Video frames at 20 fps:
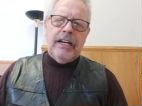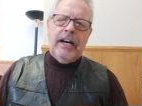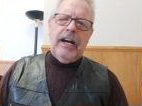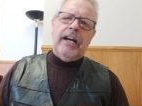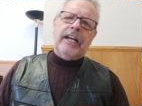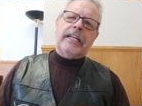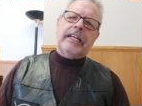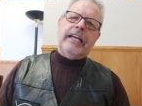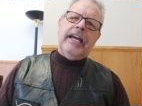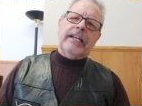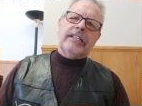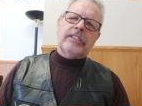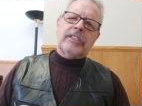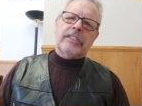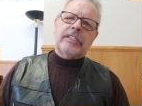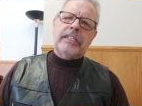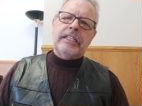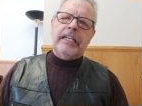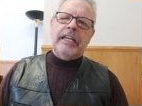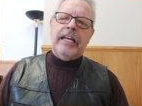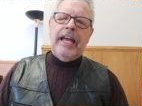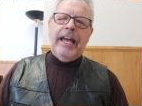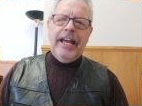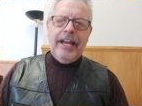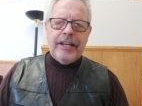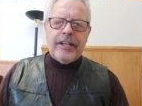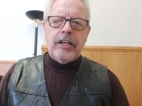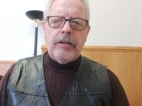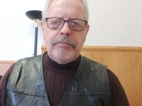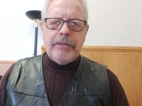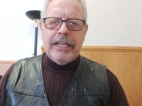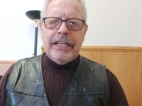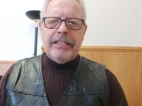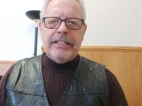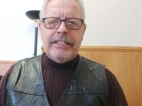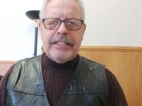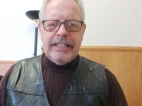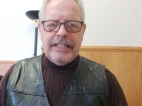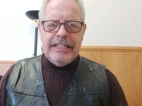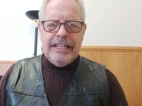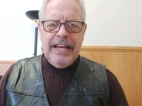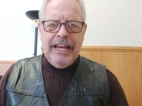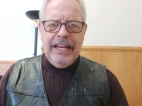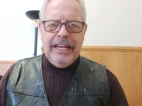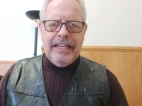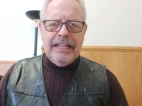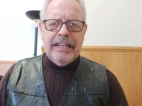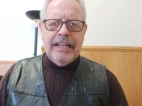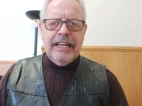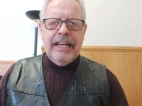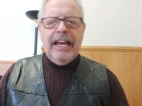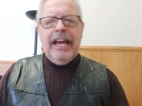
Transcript: against the enemy today.